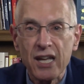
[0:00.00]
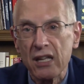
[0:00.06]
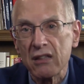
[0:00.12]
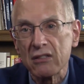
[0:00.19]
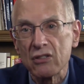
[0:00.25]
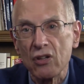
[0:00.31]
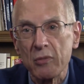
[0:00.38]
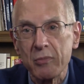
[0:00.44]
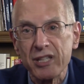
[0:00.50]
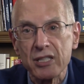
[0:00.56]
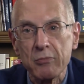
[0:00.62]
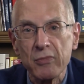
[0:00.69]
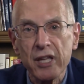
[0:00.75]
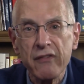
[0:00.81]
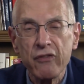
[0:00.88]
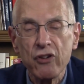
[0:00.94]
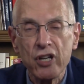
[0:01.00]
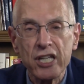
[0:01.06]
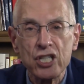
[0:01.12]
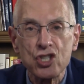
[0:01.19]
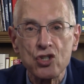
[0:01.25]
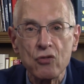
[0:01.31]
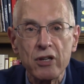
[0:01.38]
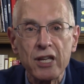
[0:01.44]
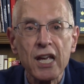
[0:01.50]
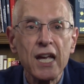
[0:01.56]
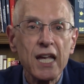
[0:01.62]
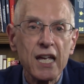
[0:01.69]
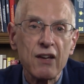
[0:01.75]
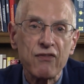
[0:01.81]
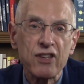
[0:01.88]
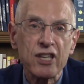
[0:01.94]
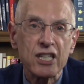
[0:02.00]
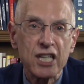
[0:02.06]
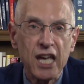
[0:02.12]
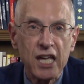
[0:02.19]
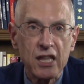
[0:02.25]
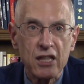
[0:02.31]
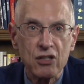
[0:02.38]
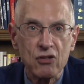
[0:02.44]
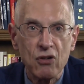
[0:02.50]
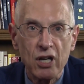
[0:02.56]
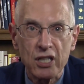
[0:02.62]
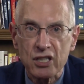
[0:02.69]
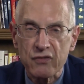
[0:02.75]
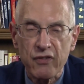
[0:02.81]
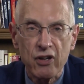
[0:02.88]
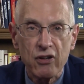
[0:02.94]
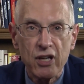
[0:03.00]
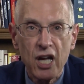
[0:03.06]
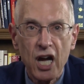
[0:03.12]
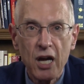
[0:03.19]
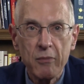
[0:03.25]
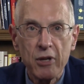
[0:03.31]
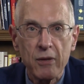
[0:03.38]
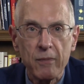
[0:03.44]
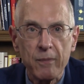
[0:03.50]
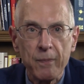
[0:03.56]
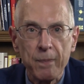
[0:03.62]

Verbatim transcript: and there's going to be some liver injury if you take the drug. It's very common.